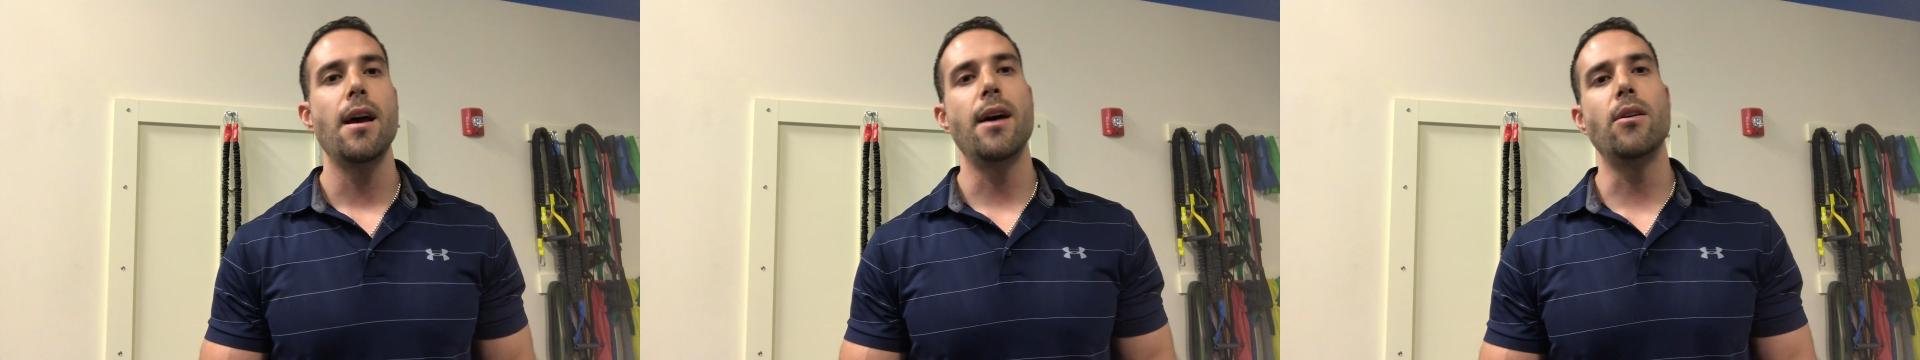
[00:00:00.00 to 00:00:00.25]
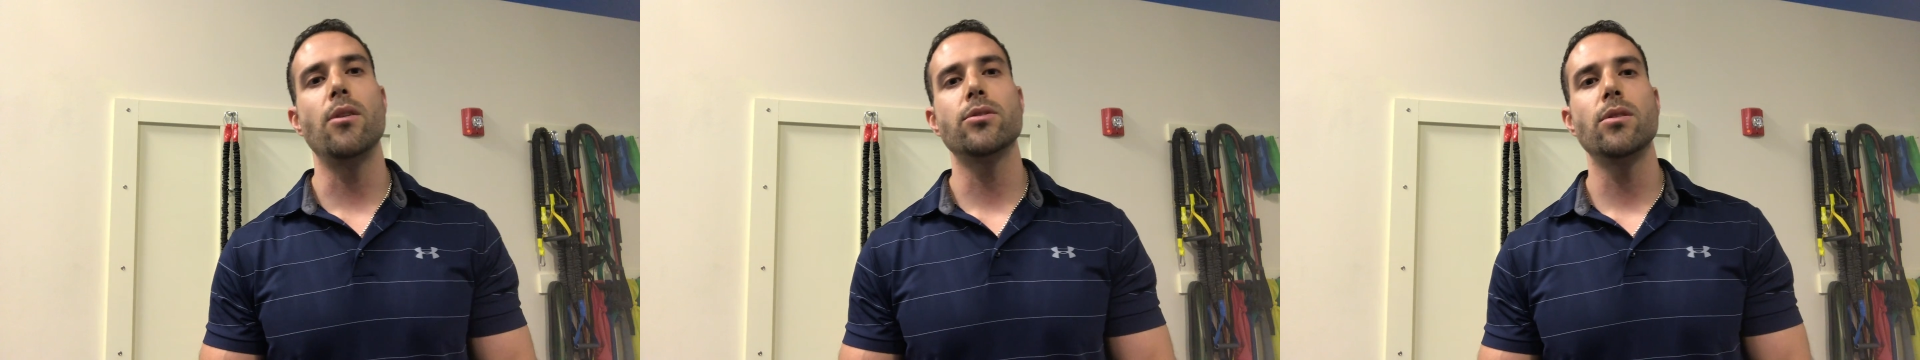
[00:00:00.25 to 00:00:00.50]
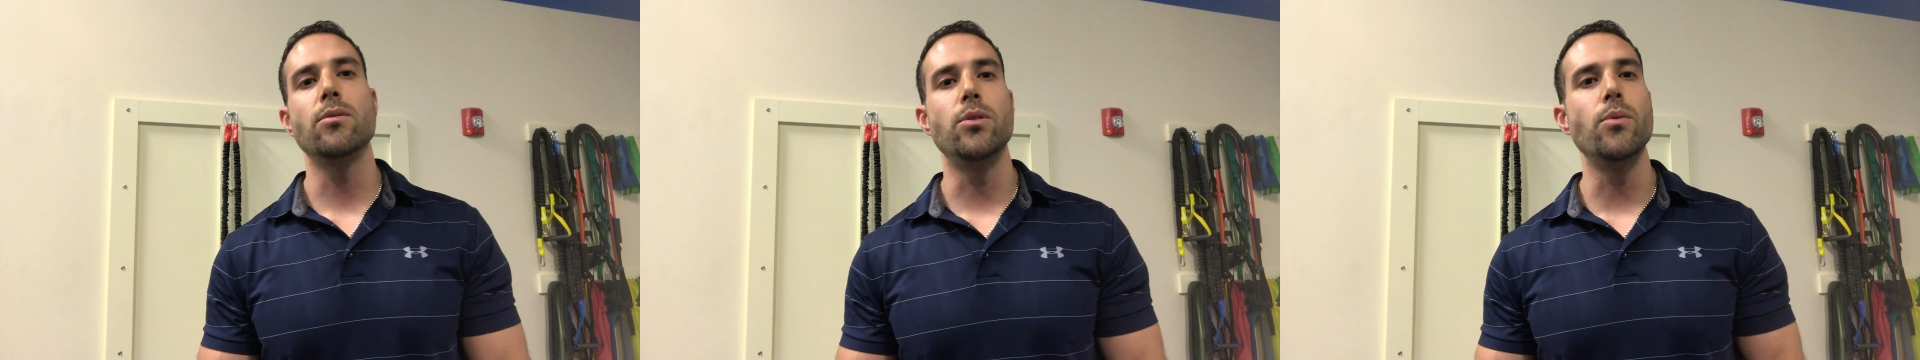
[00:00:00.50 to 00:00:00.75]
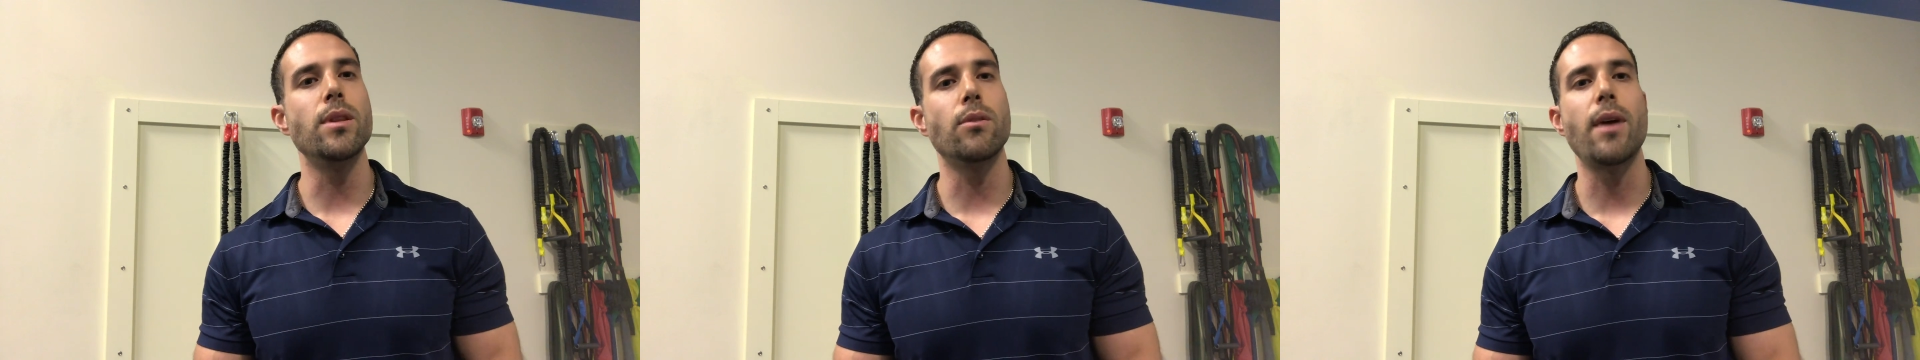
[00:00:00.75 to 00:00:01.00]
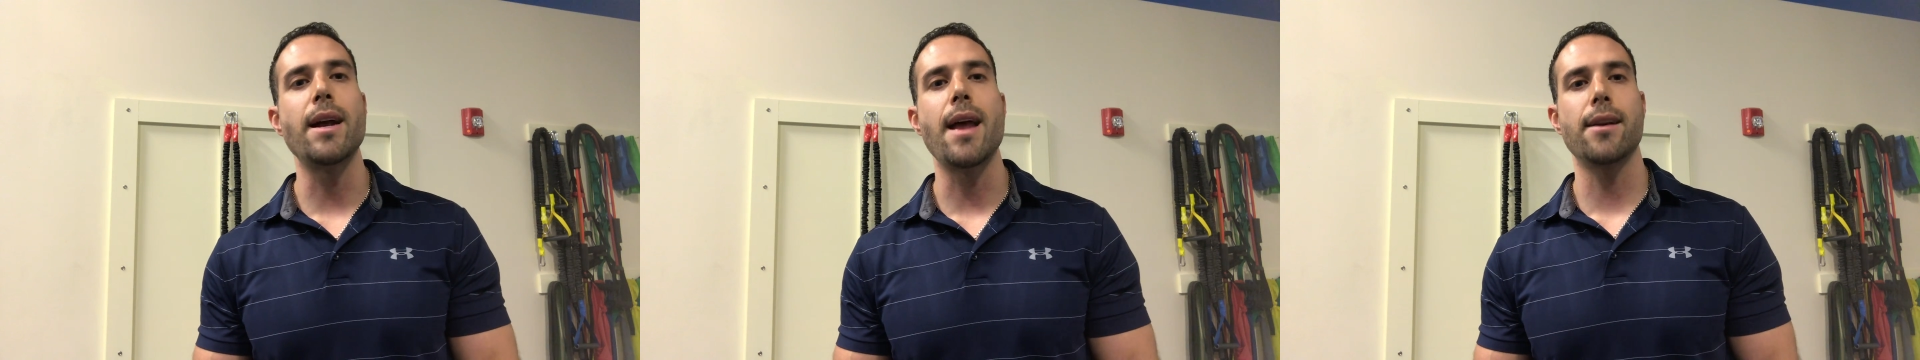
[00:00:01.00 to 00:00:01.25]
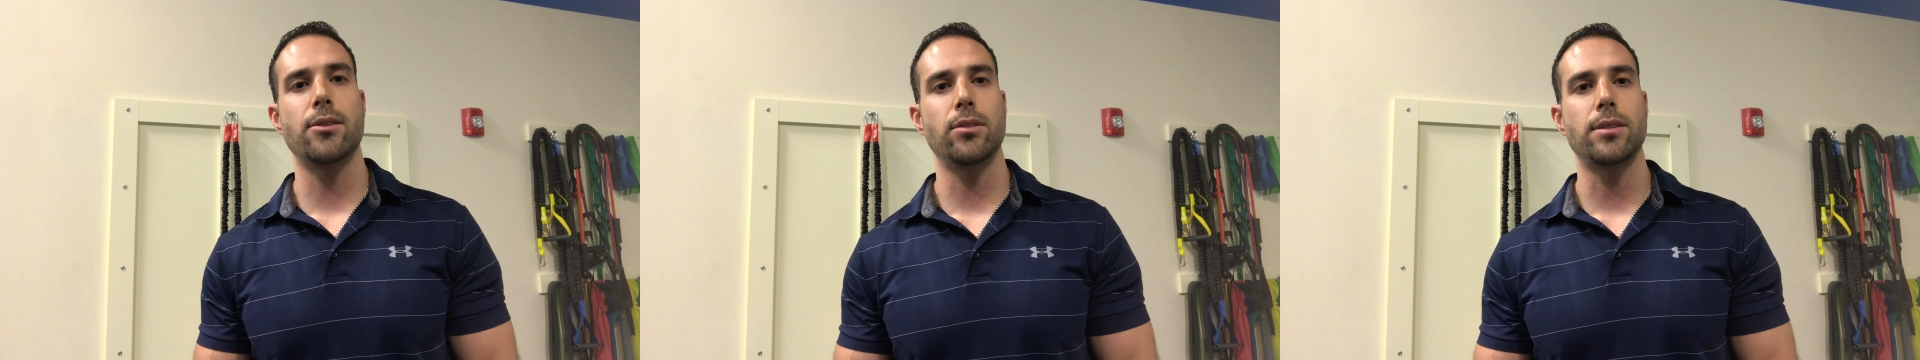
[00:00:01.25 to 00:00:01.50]
and also doing the right
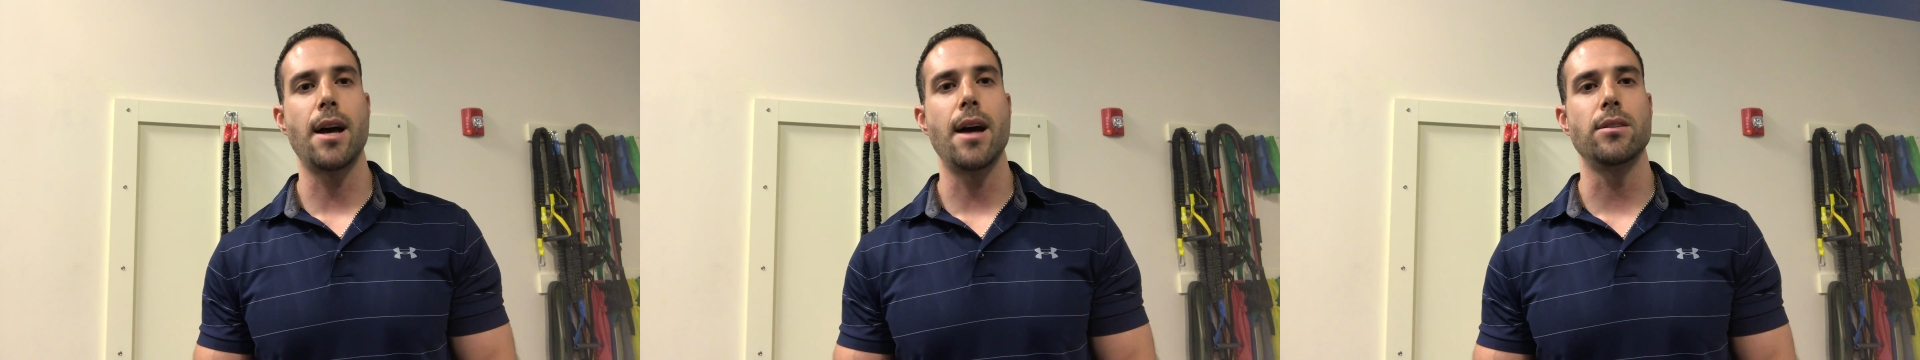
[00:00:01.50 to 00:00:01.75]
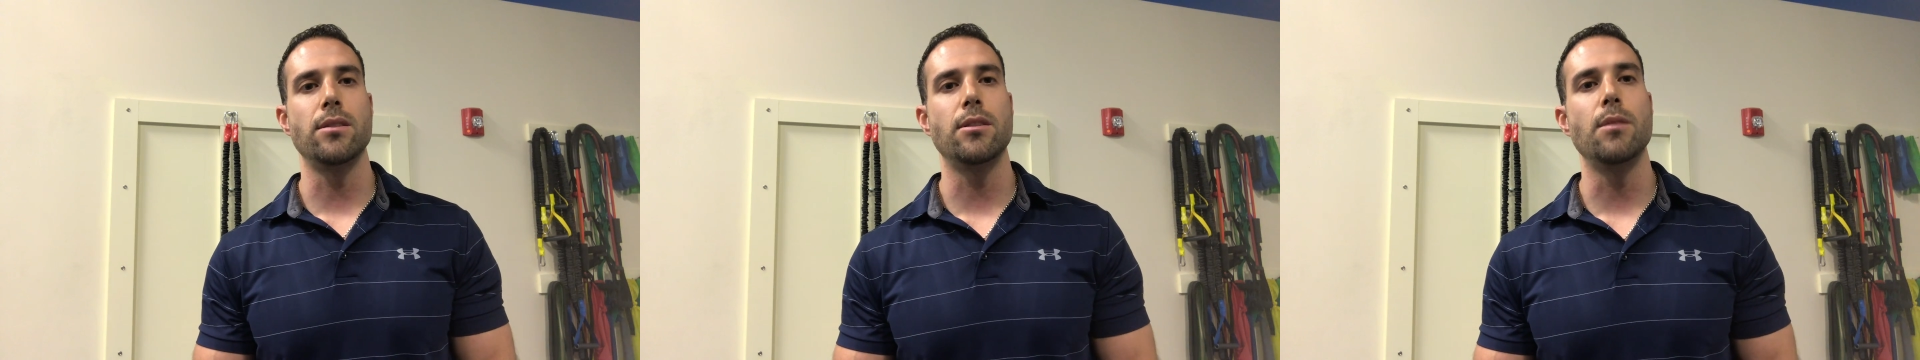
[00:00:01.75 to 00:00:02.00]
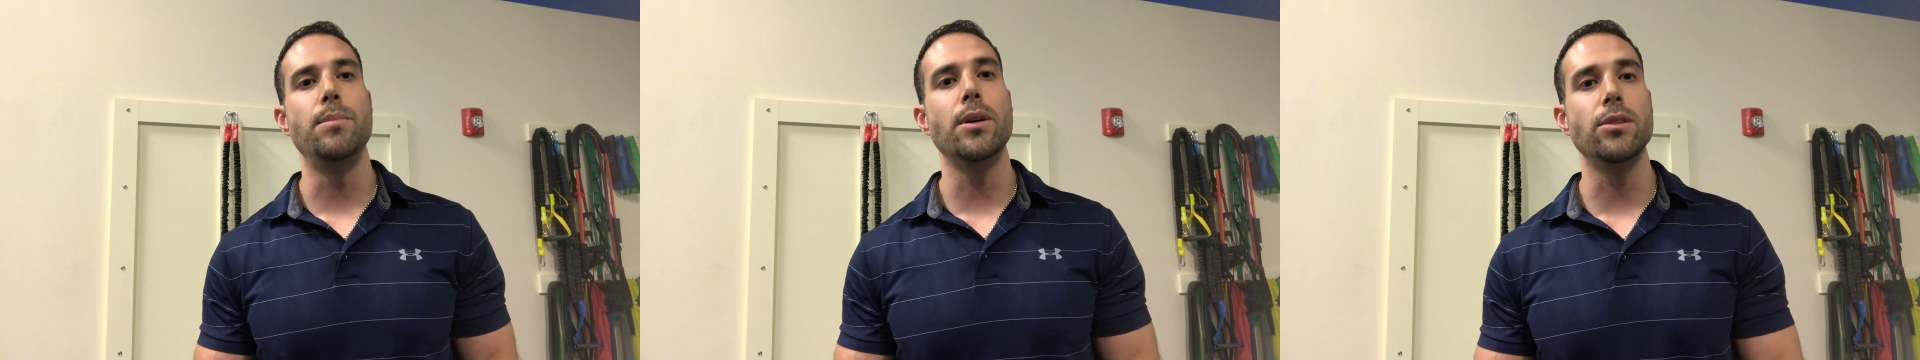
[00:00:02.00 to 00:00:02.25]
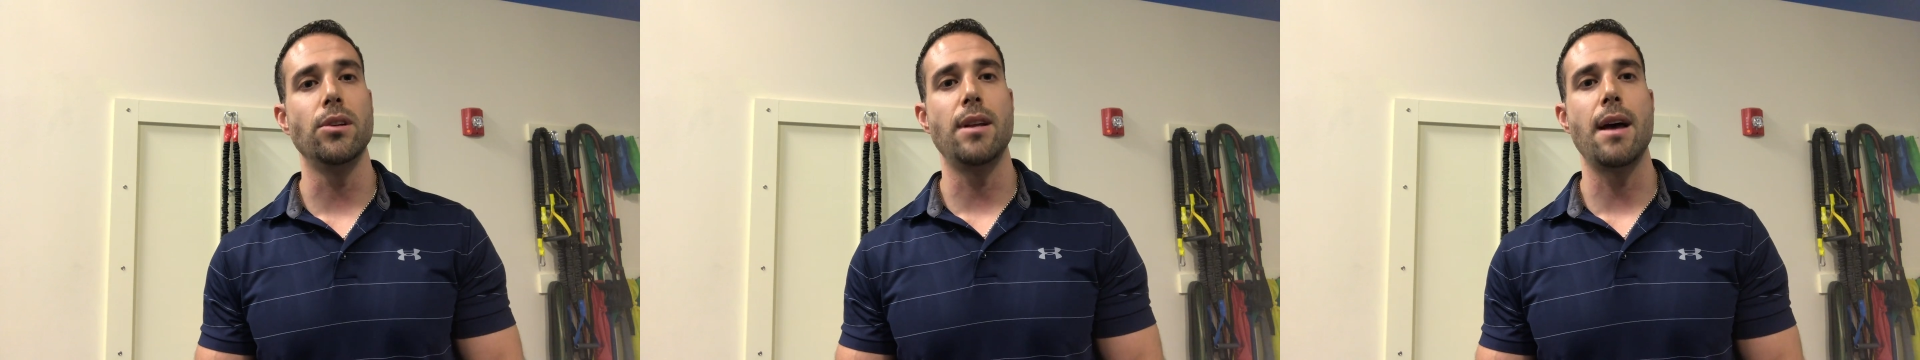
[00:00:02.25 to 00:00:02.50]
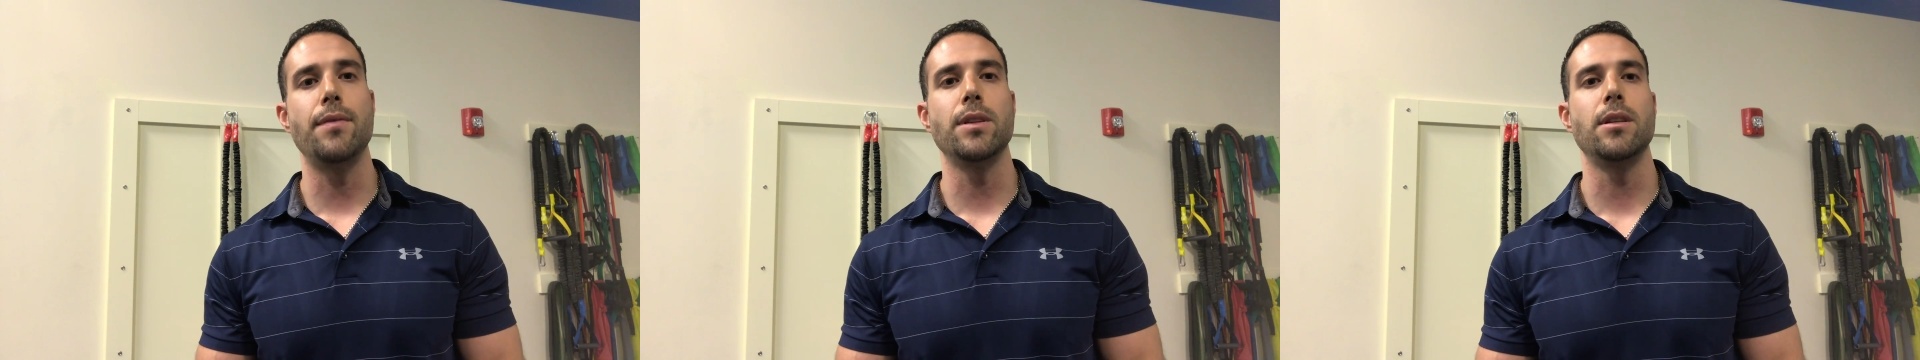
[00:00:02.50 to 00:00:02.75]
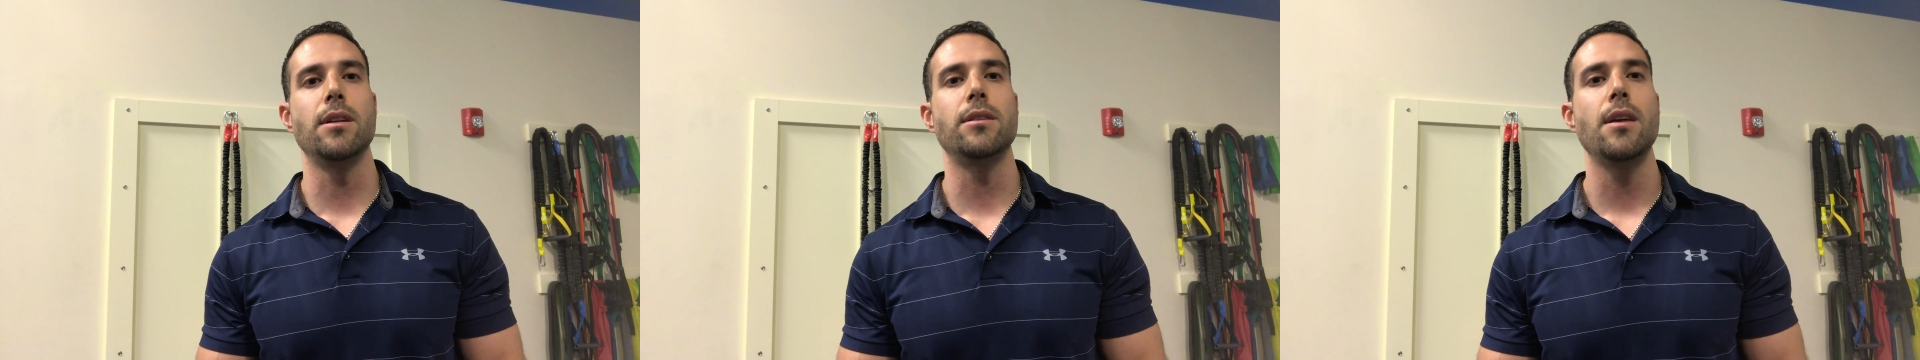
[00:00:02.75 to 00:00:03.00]
exercises to build your
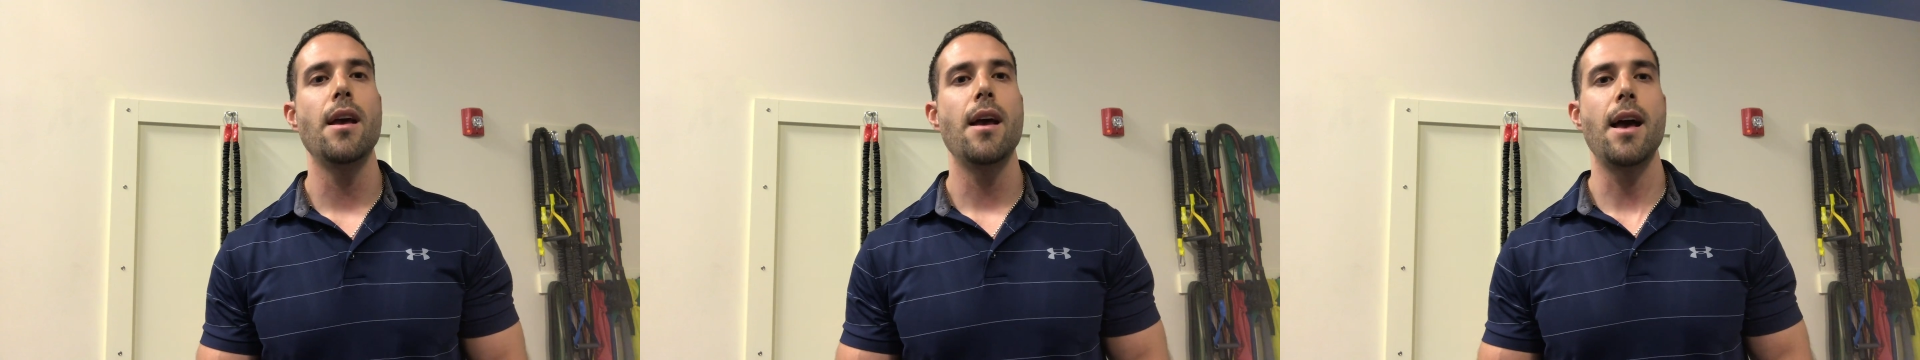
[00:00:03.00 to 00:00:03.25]
deficits